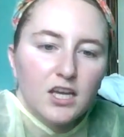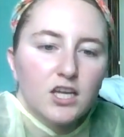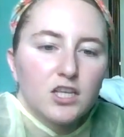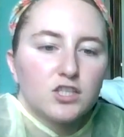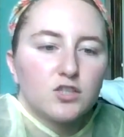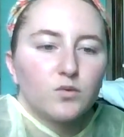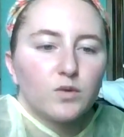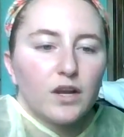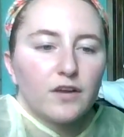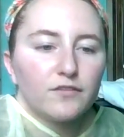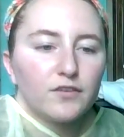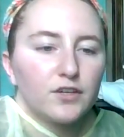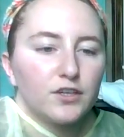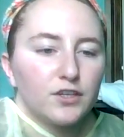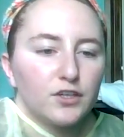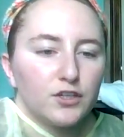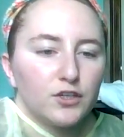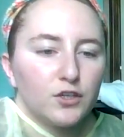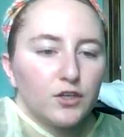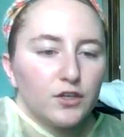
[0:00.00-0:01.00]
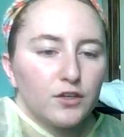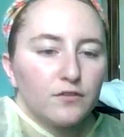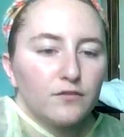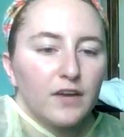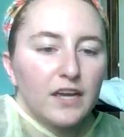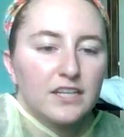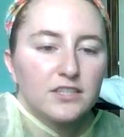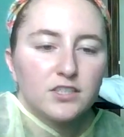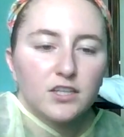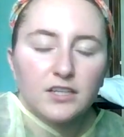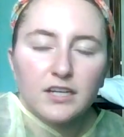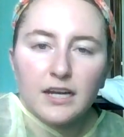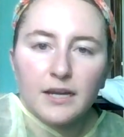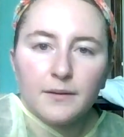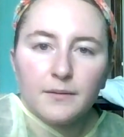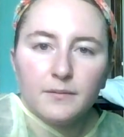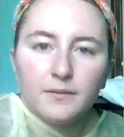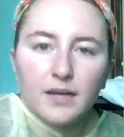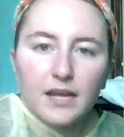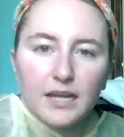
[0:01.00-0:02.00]
So whenever your veins are
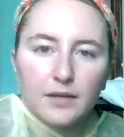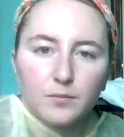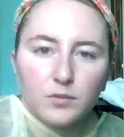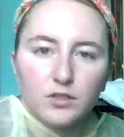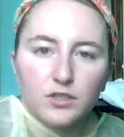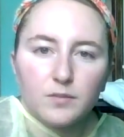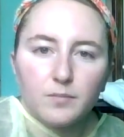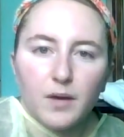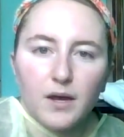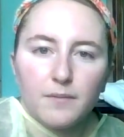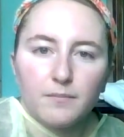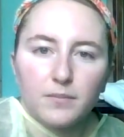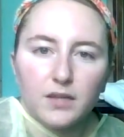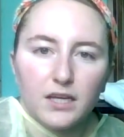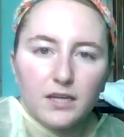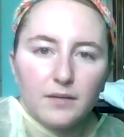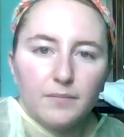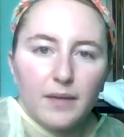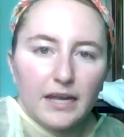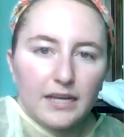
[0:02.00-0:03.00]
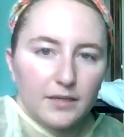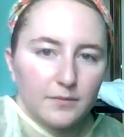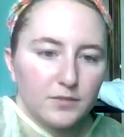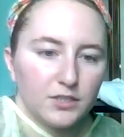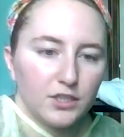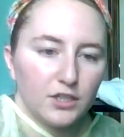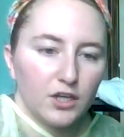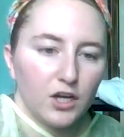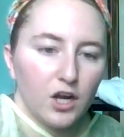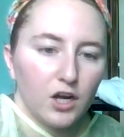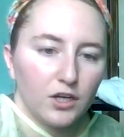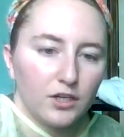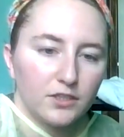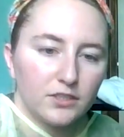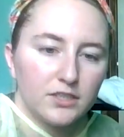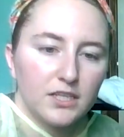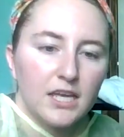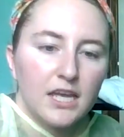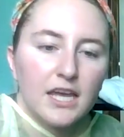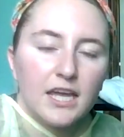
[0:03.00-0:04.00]
not able to pump blood back up to your
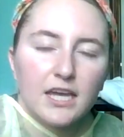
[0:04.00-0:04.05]
heart,